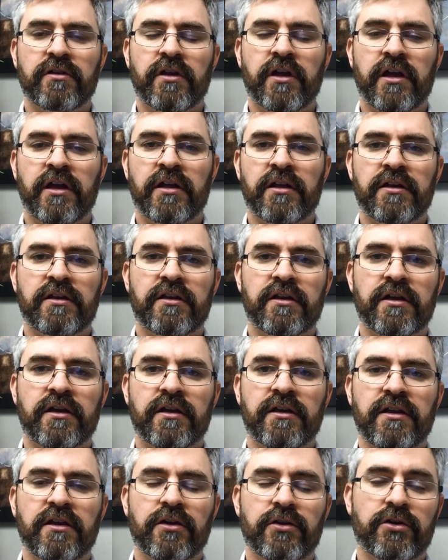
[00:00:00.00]
and
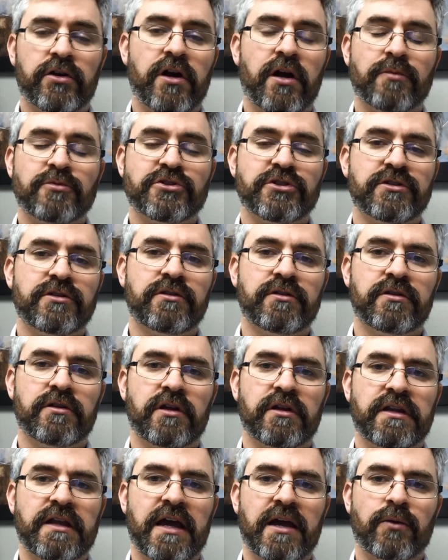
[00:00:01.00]
the other option
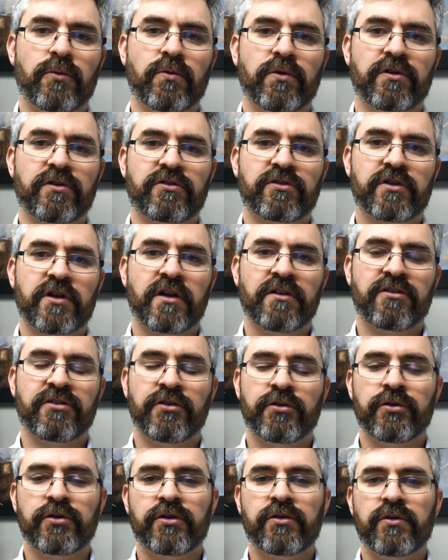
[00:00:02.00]
that was
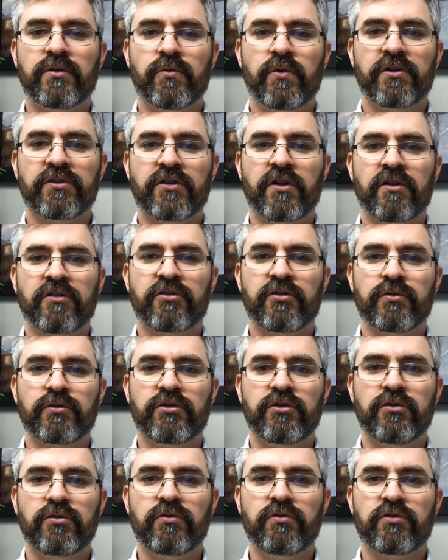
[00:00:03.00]
considered was also
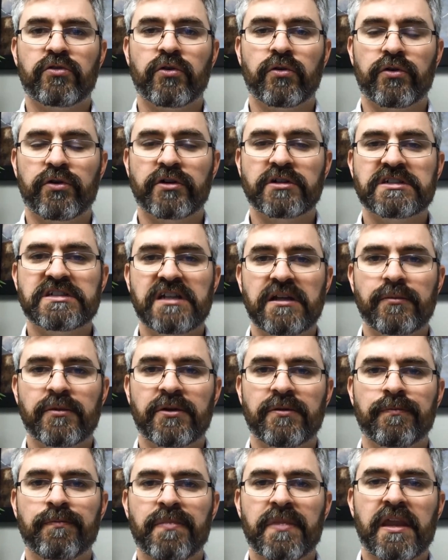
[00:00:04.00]
to use donor
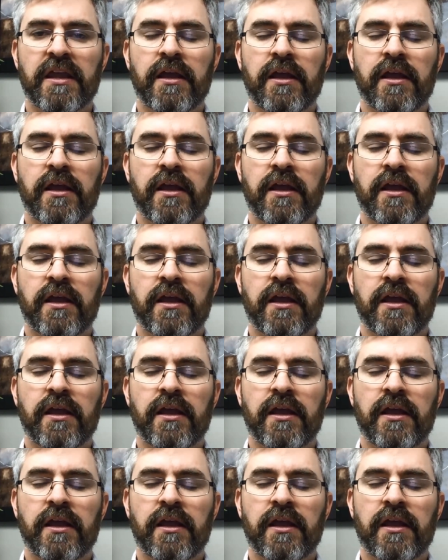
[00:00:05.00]
semen.